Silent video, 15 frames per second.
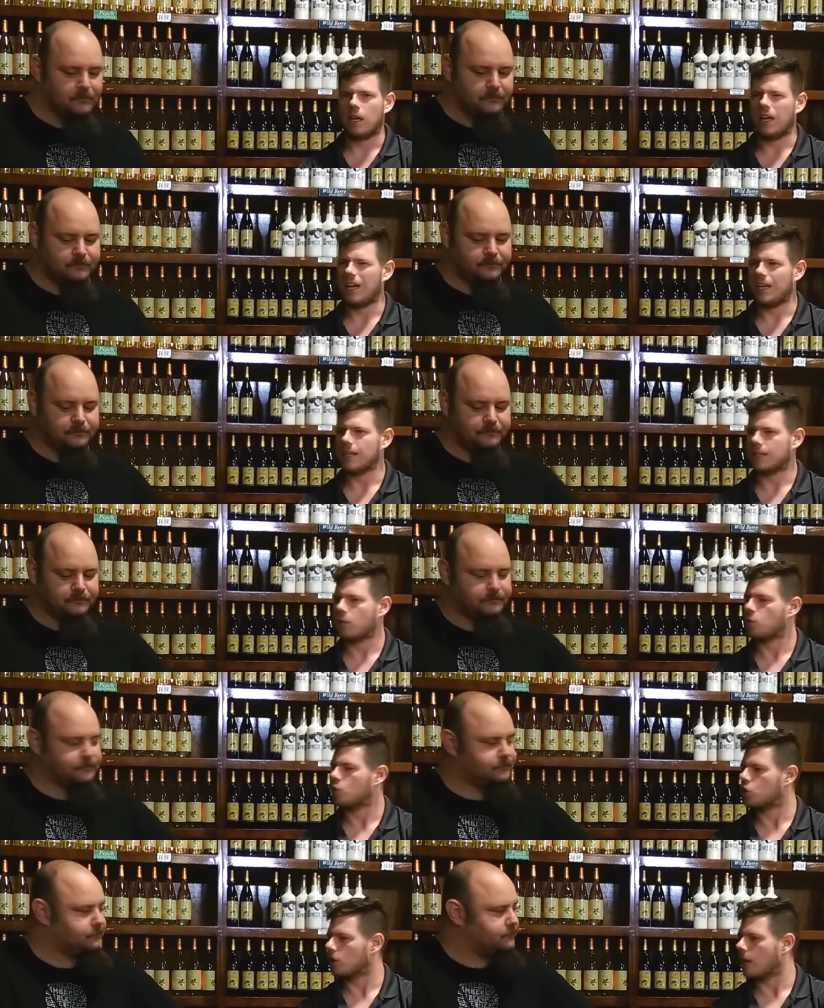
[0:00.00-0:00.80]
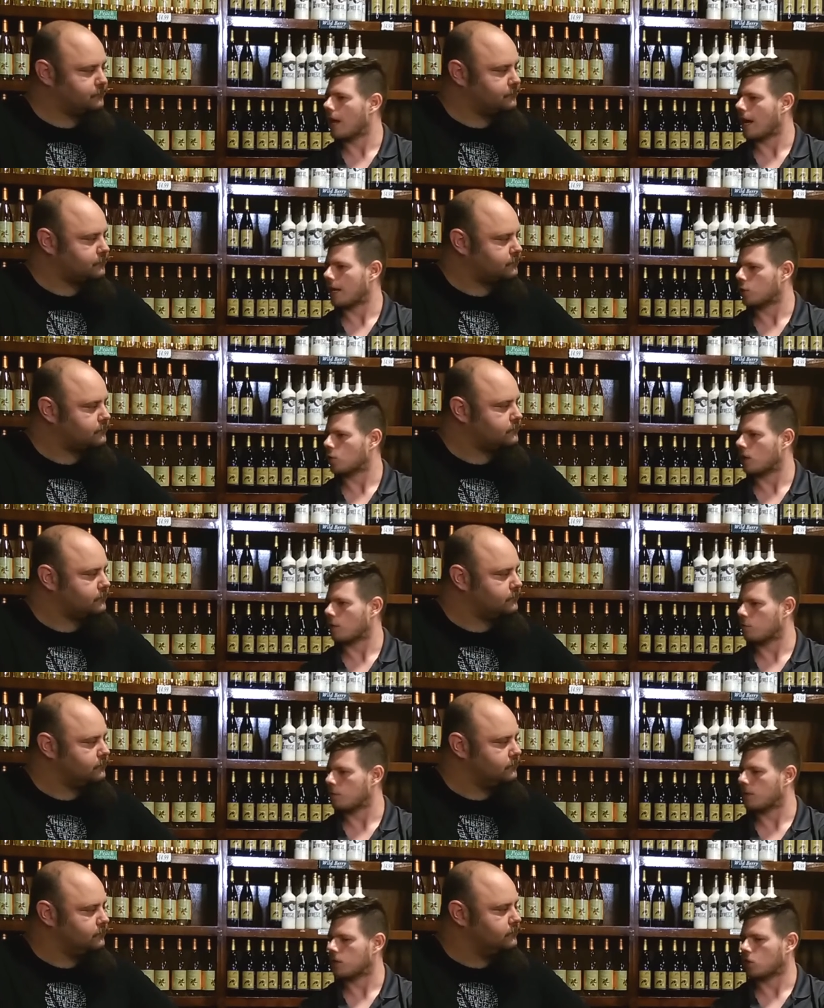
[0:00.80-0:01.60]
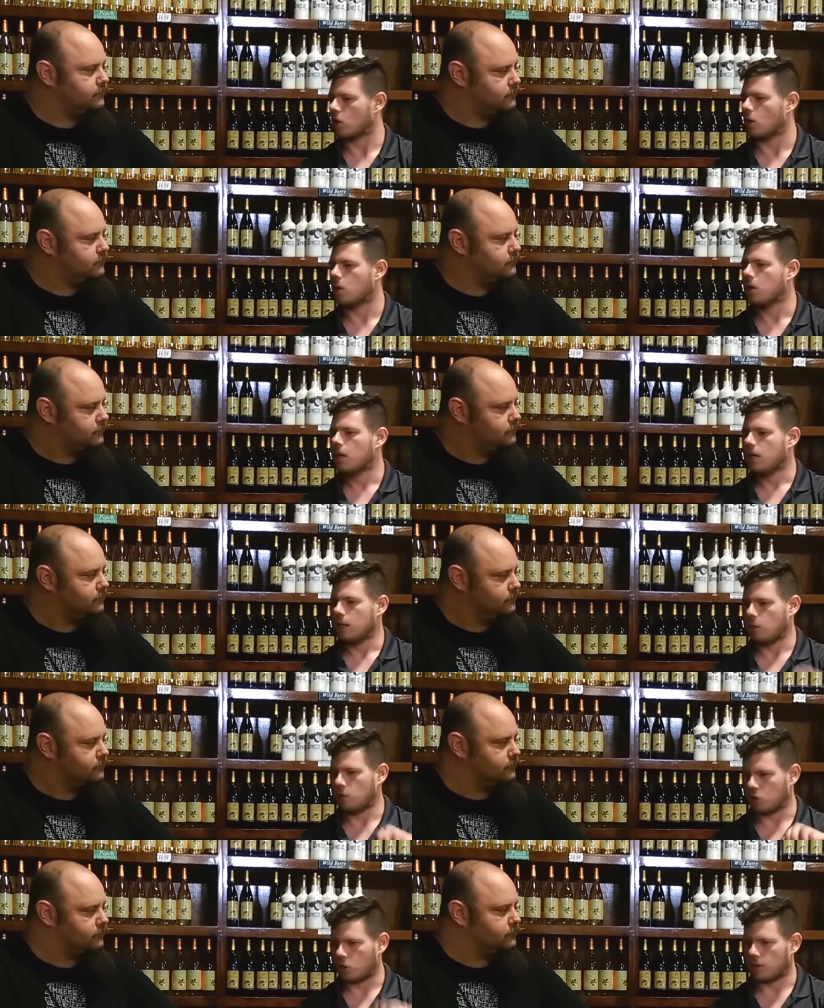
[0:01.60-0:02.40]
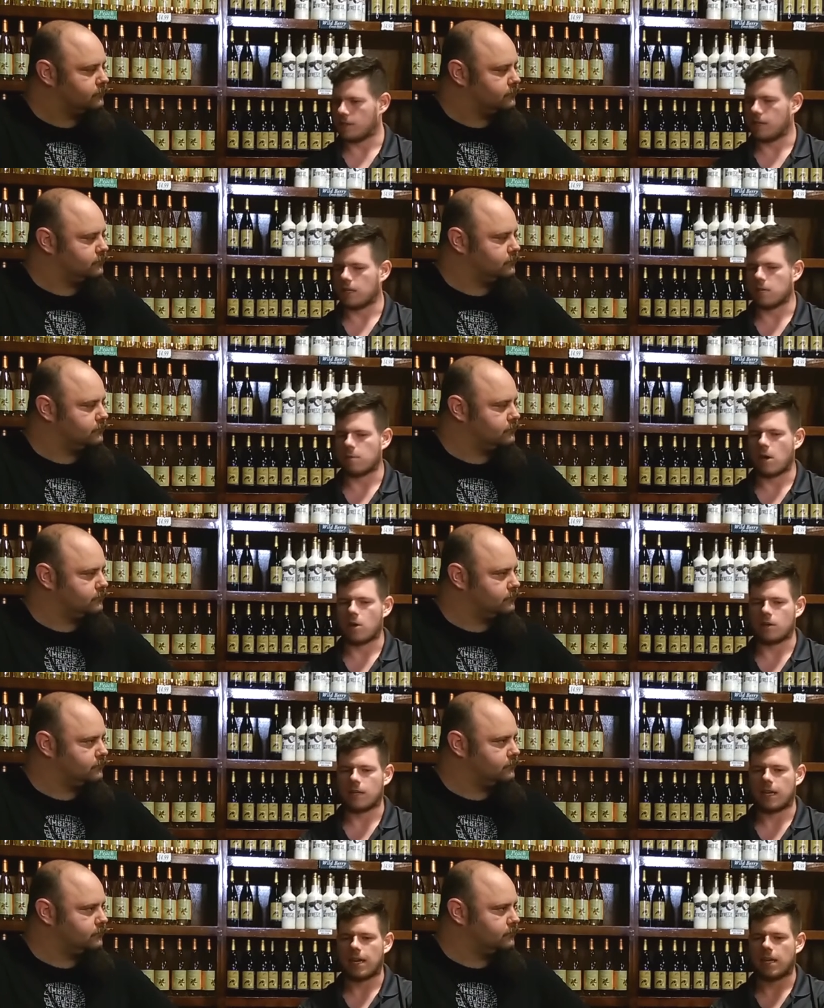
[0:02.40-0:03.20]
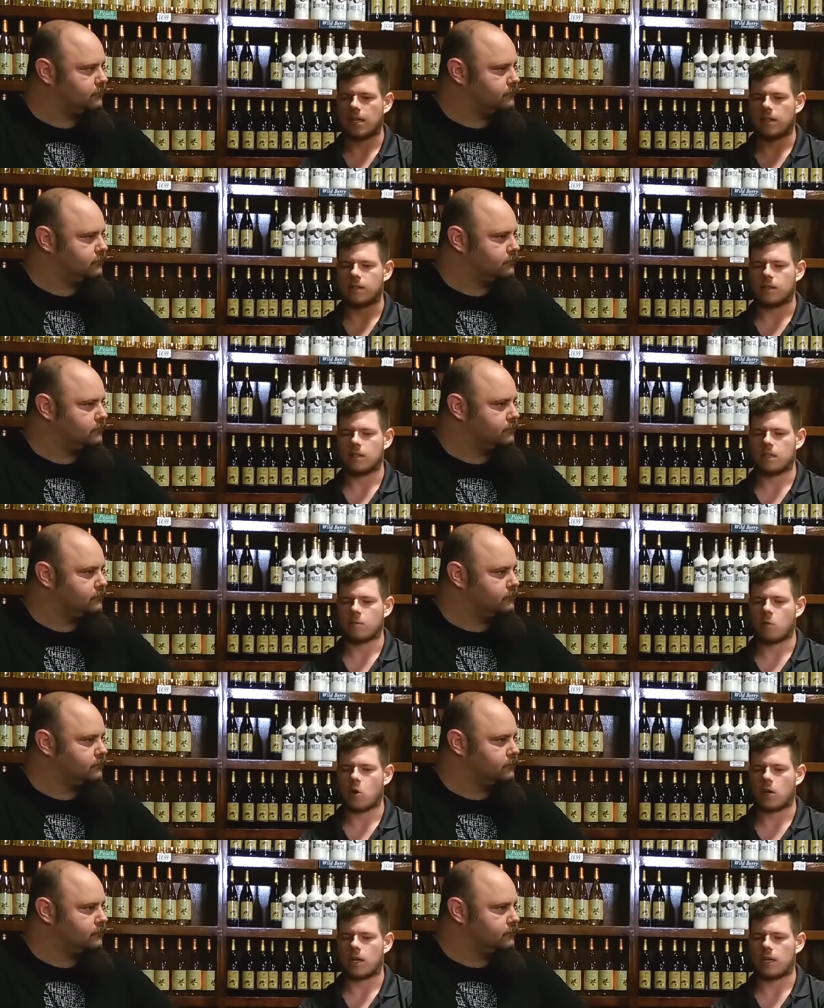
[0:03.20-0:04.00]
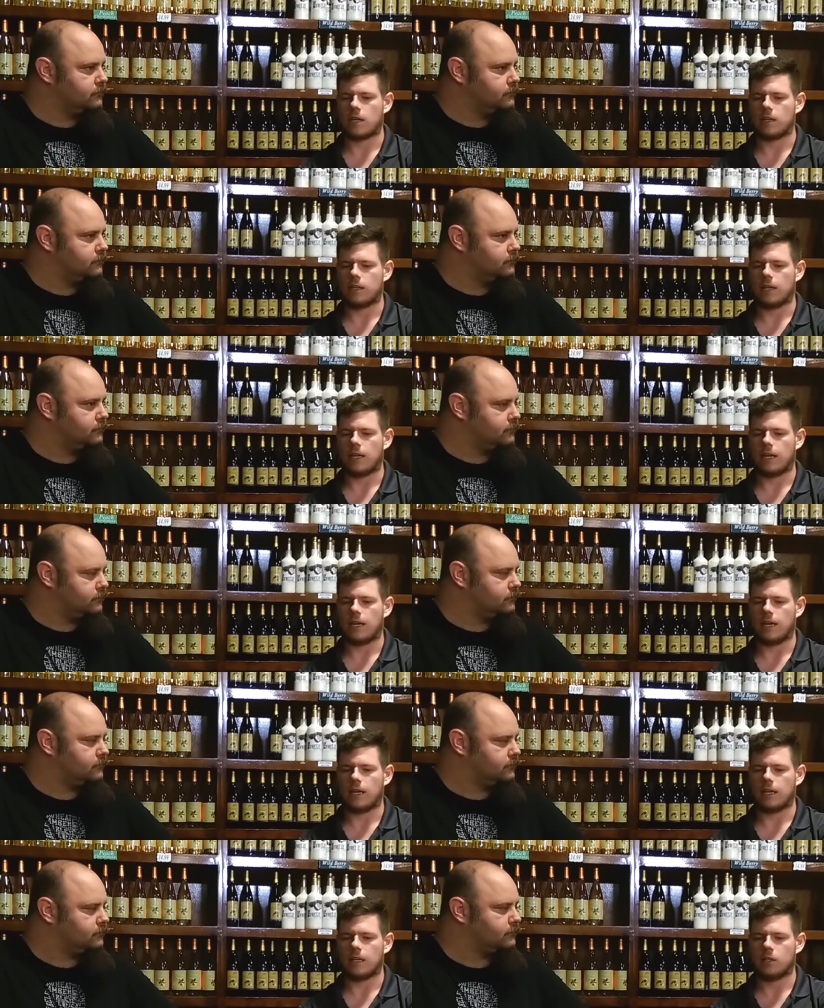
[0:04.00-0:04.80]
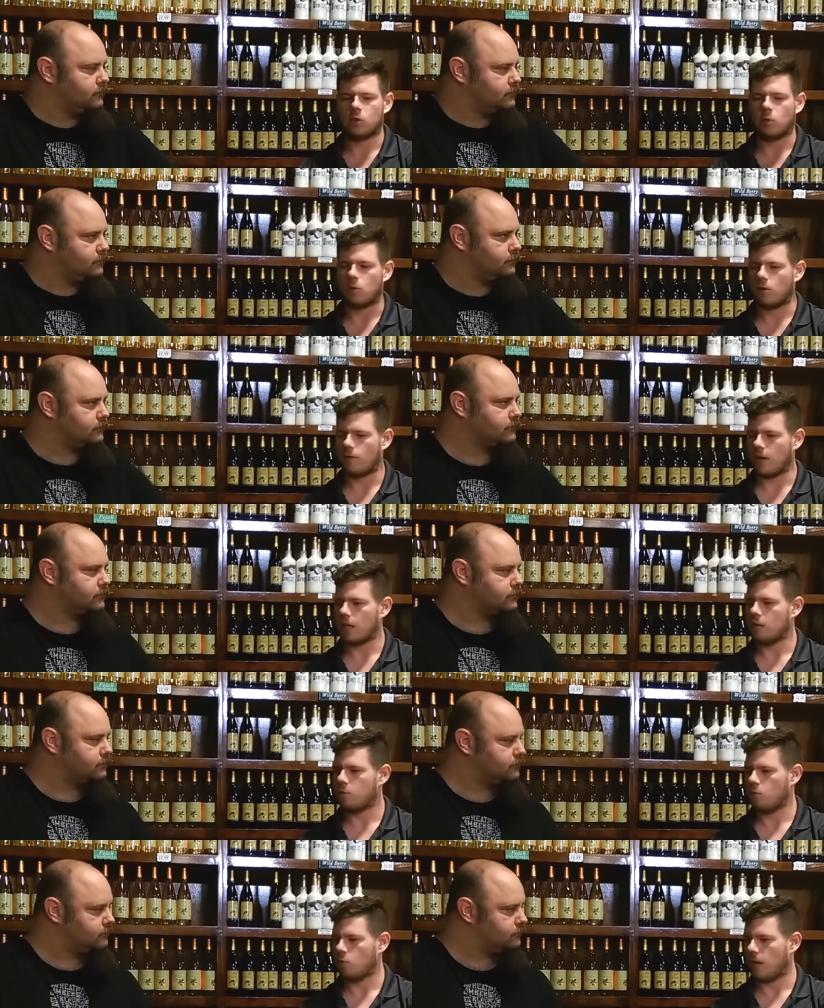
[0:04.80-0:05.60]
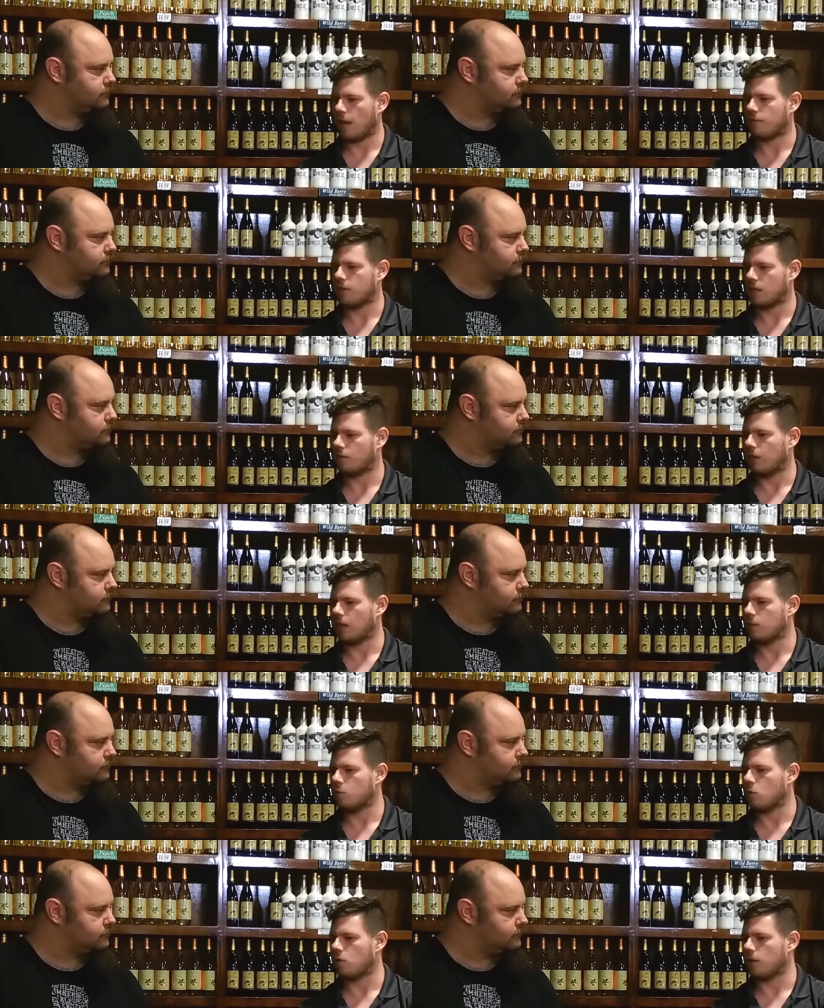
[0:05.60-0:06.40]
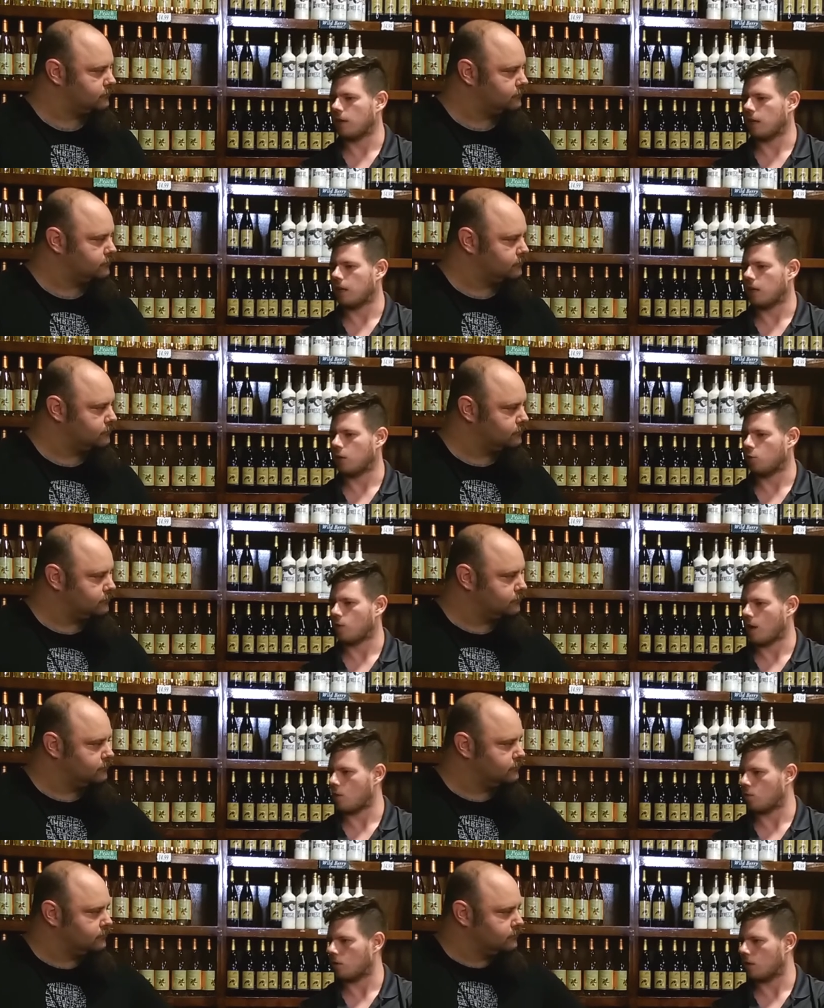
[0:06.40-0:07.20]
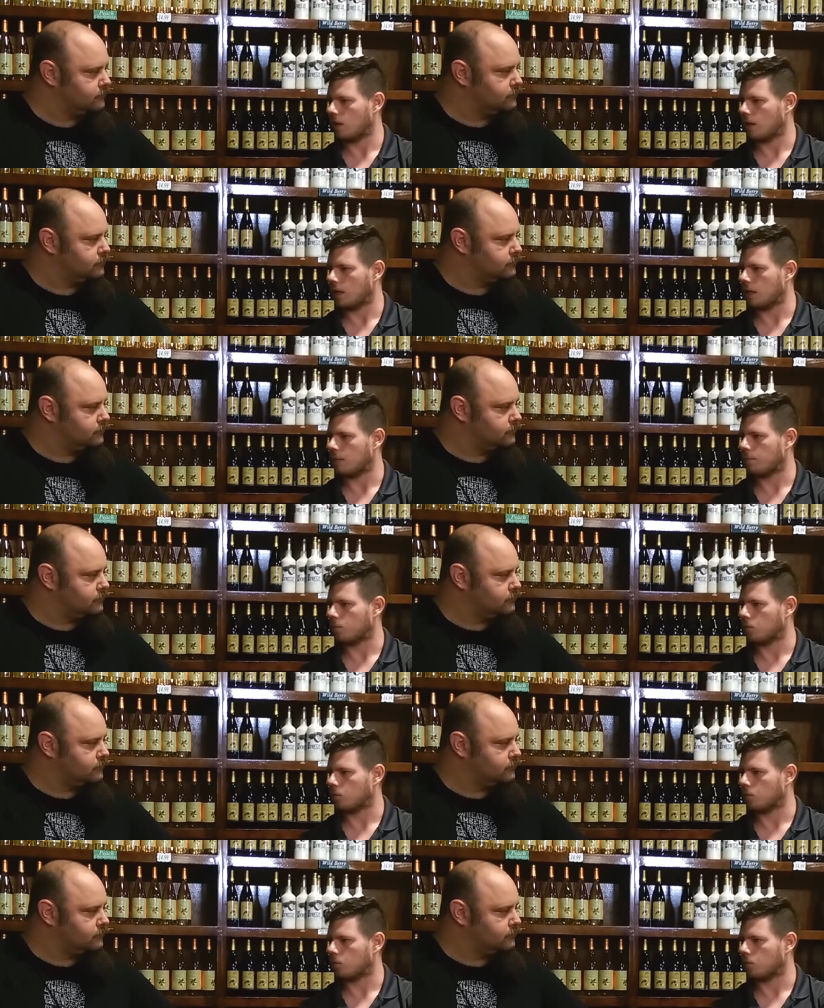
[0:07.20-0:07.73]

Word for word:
Speaker 1: Uh, I guess that was July, so a couple months ago, that we started sending them out in cans into the market. Uh, so we're available. We have this available in, throughout um,